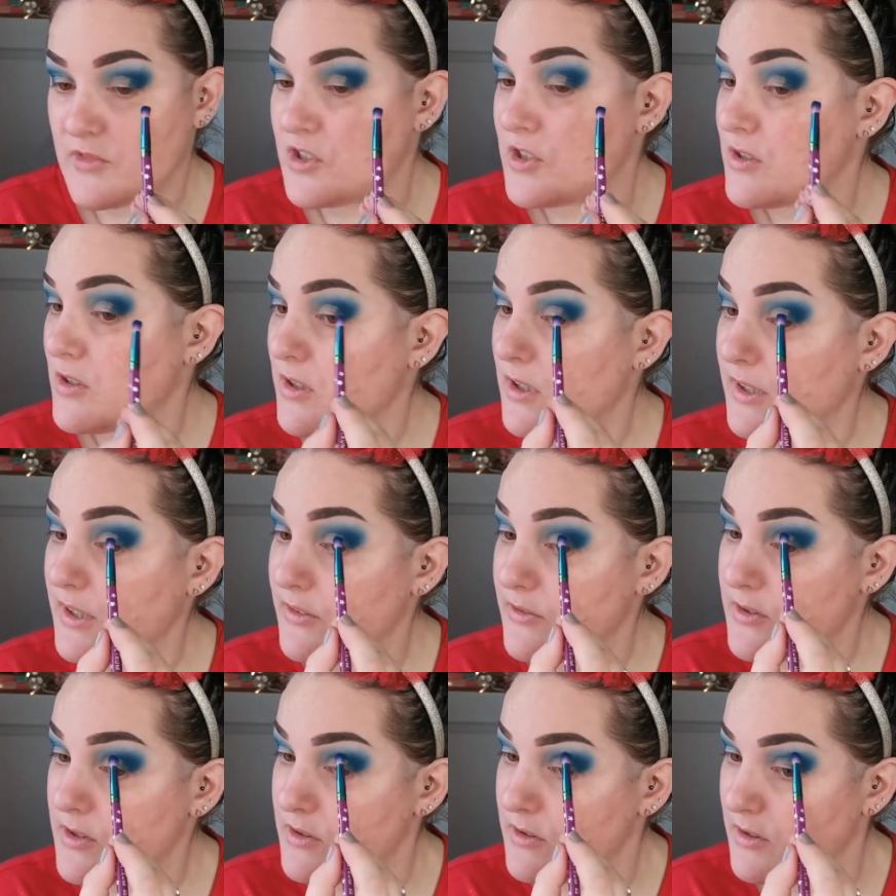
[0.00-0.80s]
Just
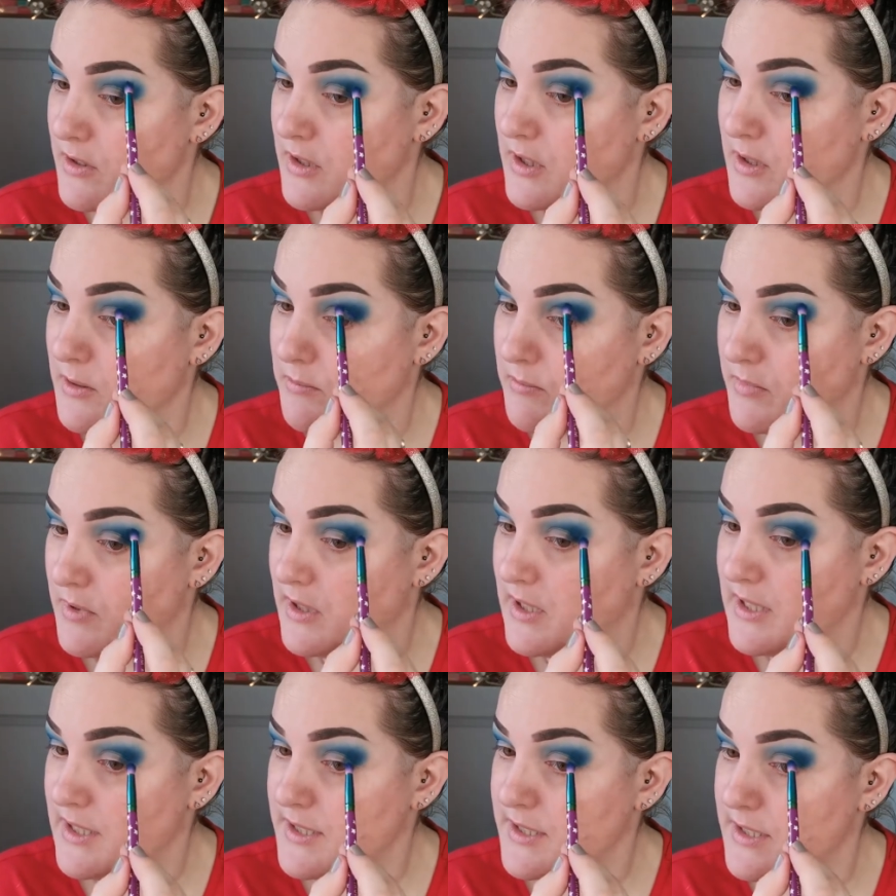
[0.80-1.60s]
kind of slowly
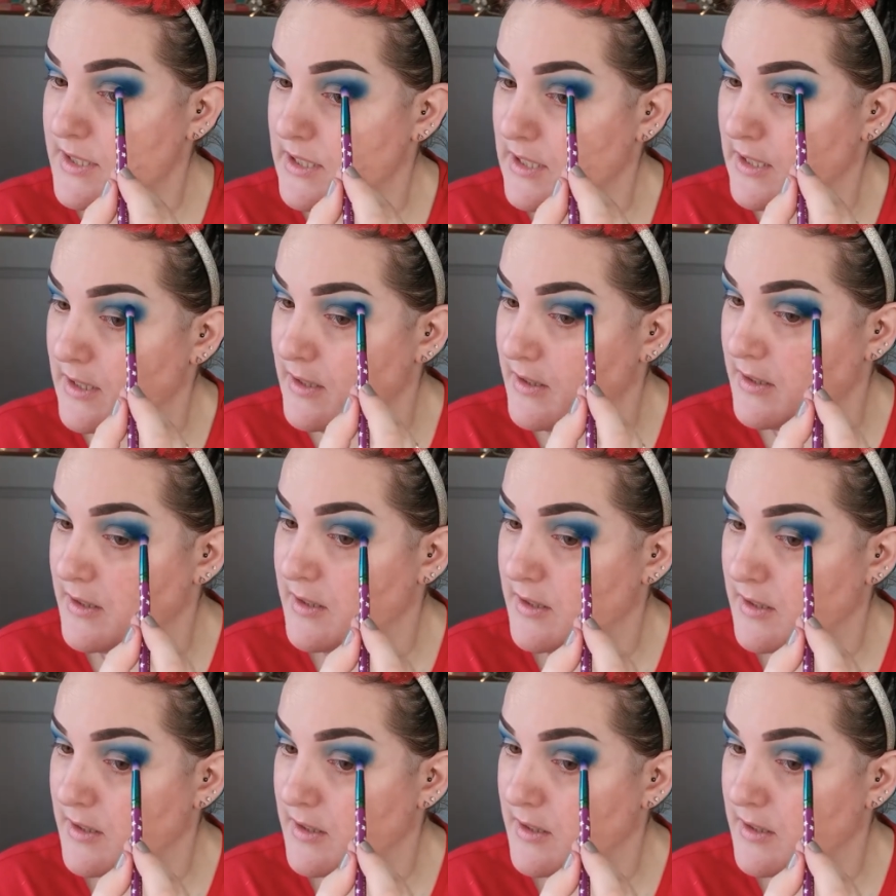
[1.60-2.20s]
blend it